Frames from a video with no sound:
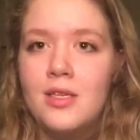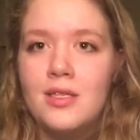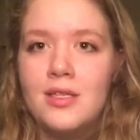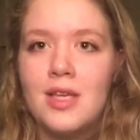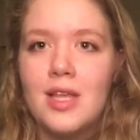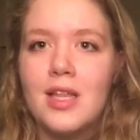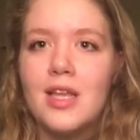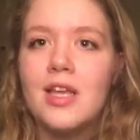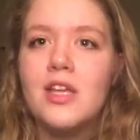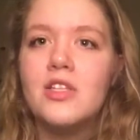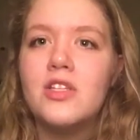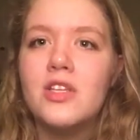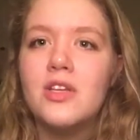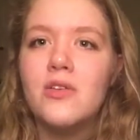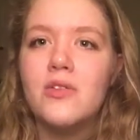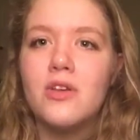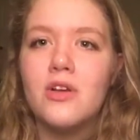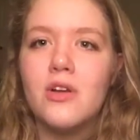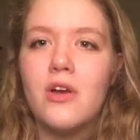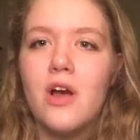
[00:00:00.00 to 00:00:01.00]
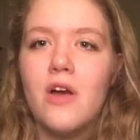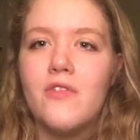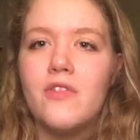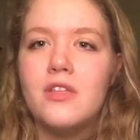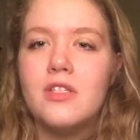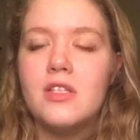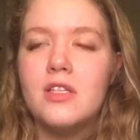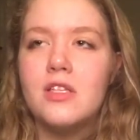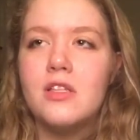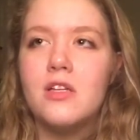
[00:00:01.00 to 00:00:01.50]
selling it to you,
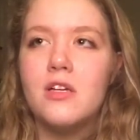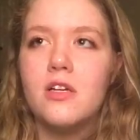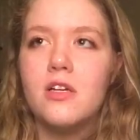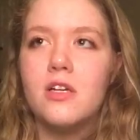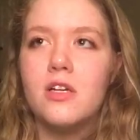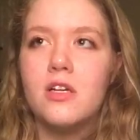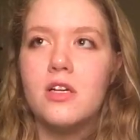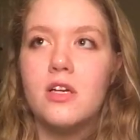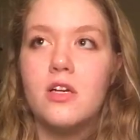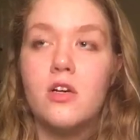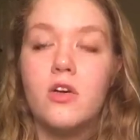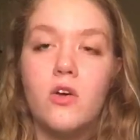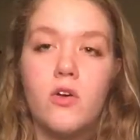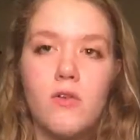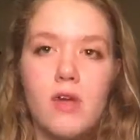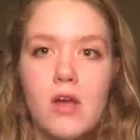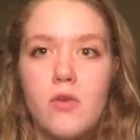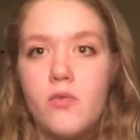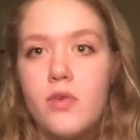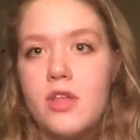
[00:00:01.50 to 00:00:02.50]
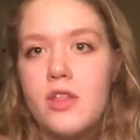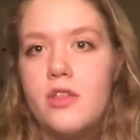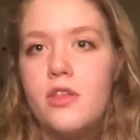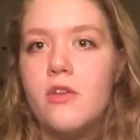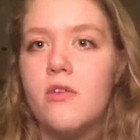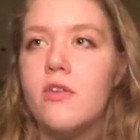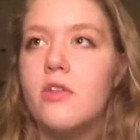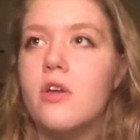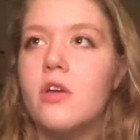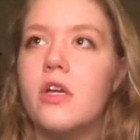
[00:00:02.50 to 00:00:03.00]
they're gonna go around with
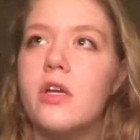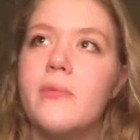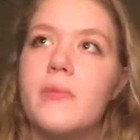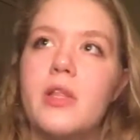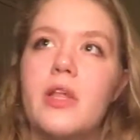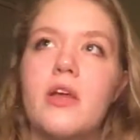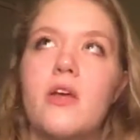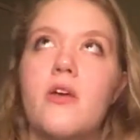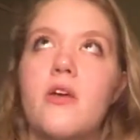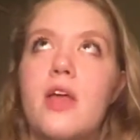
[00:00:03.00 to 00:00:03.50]
you and they're gonna be like,